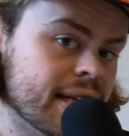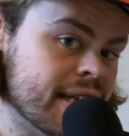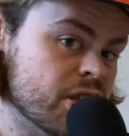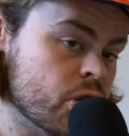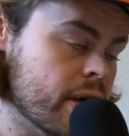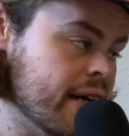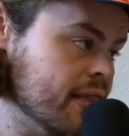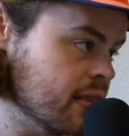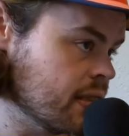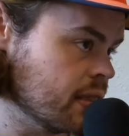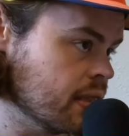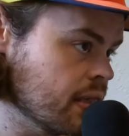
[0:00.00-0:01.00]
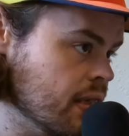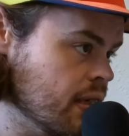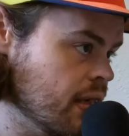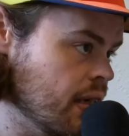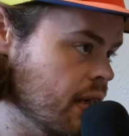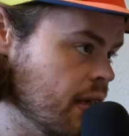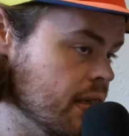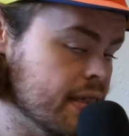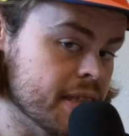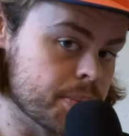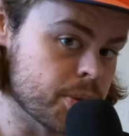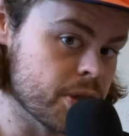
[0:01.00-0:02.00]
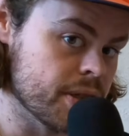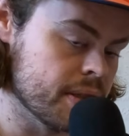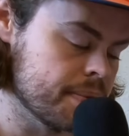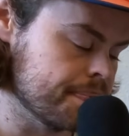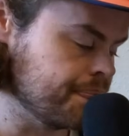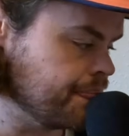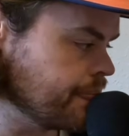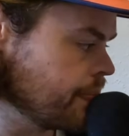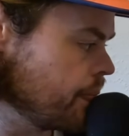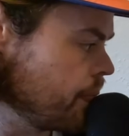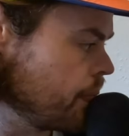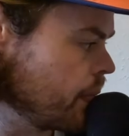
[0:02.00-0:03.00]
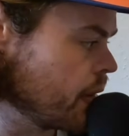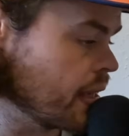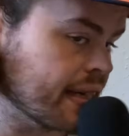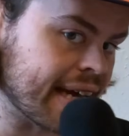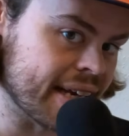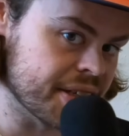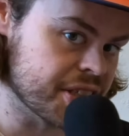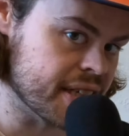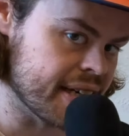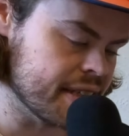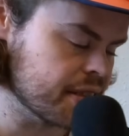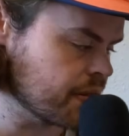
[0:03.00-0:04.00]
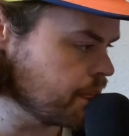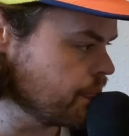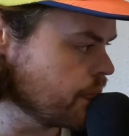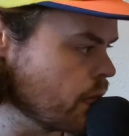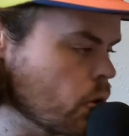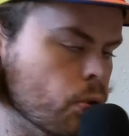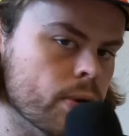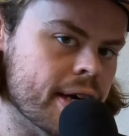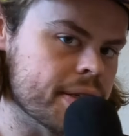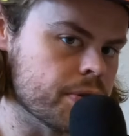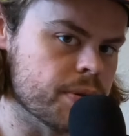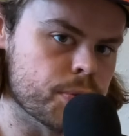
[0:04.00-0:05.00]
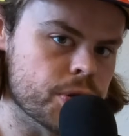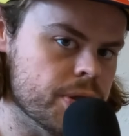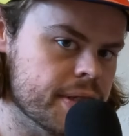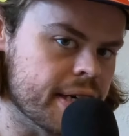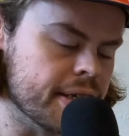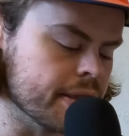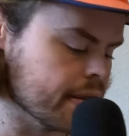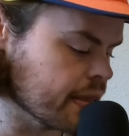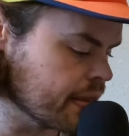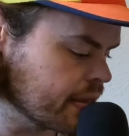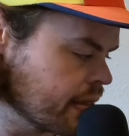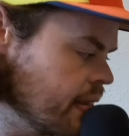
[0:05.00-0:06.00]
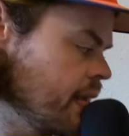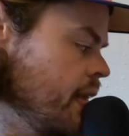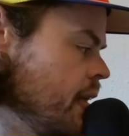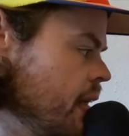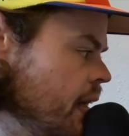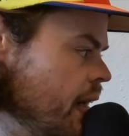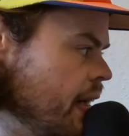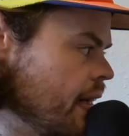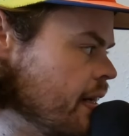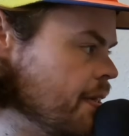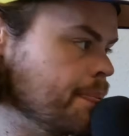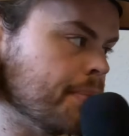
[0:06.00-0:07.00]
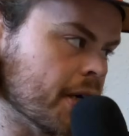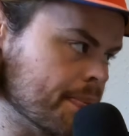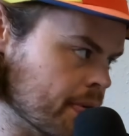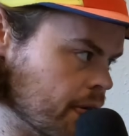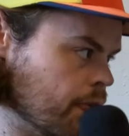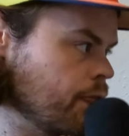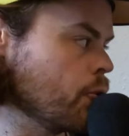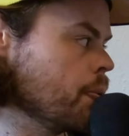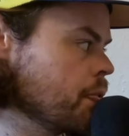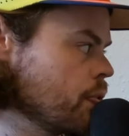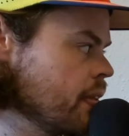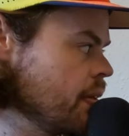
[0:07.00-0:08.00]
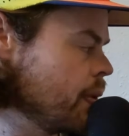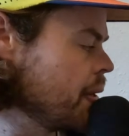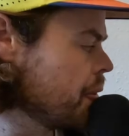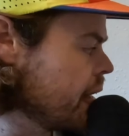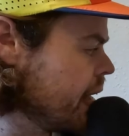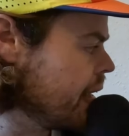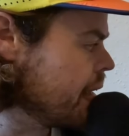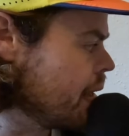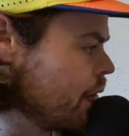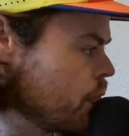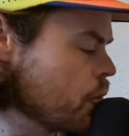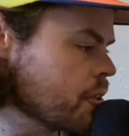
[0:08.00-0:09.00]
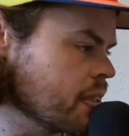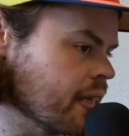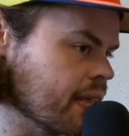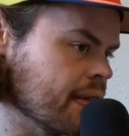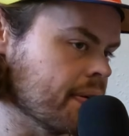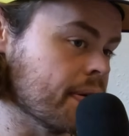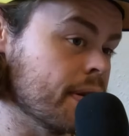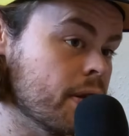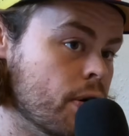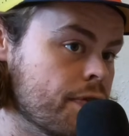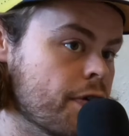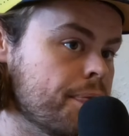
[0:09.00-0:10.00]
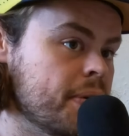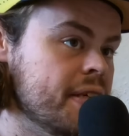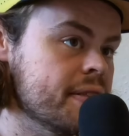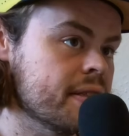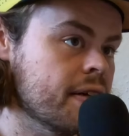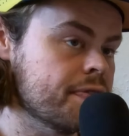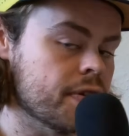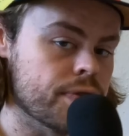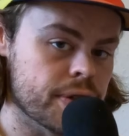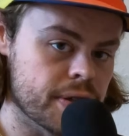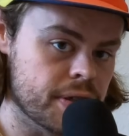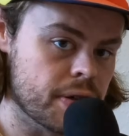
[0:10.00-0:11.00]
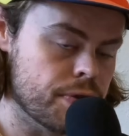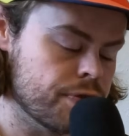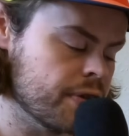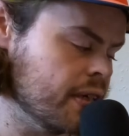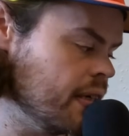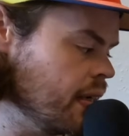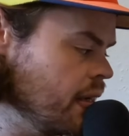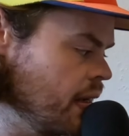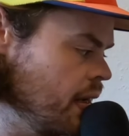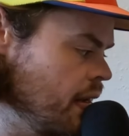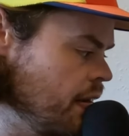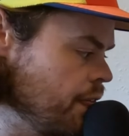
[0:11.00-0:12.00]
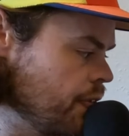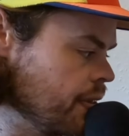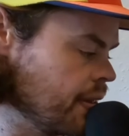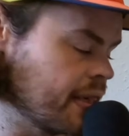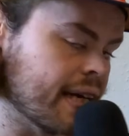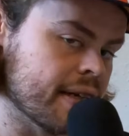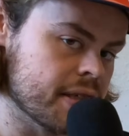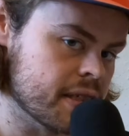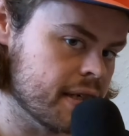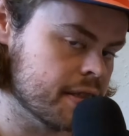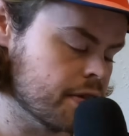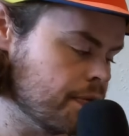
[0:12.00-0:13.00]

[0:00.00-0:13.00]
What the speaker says: Glentress, Gisborne, Cannock Chase, all that normal UK goodness. Bike performs really well there. I've also taken it on a lot of off-piste stuff. So I've ridden at Golfy, I've ridden at the Cannock Chase